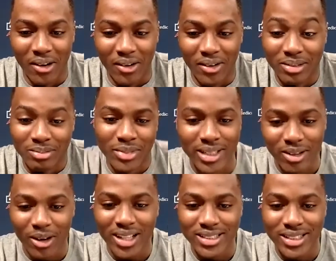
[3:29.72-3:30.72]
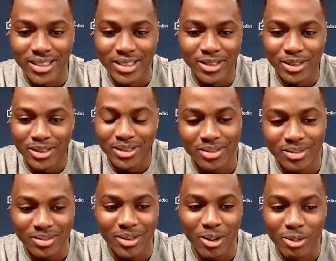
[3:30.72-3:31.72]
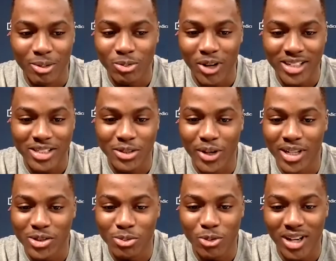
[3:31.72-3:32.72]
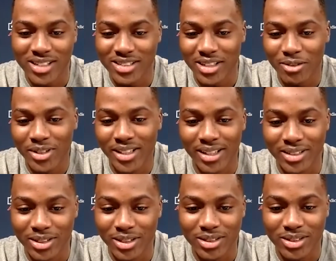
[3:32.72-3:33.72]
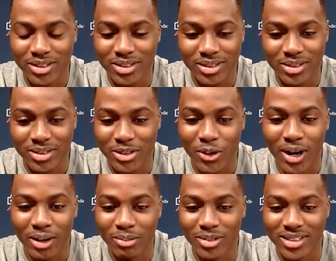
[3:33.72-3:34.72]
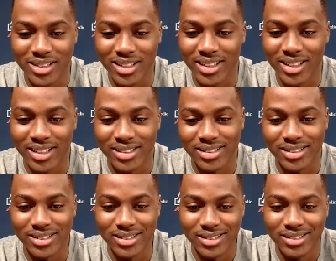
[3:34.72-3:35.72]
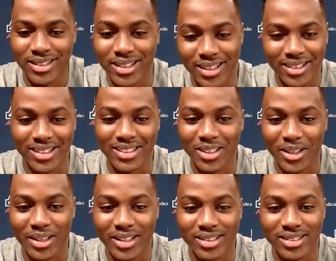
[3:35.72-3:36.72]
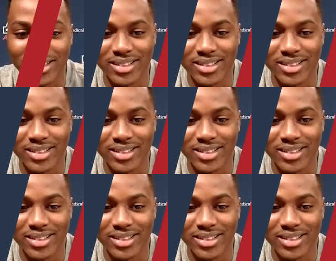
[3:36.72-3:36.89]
All I did is just come practice, ready to practice every day and just show out, basically. And, yeah, that's all it is.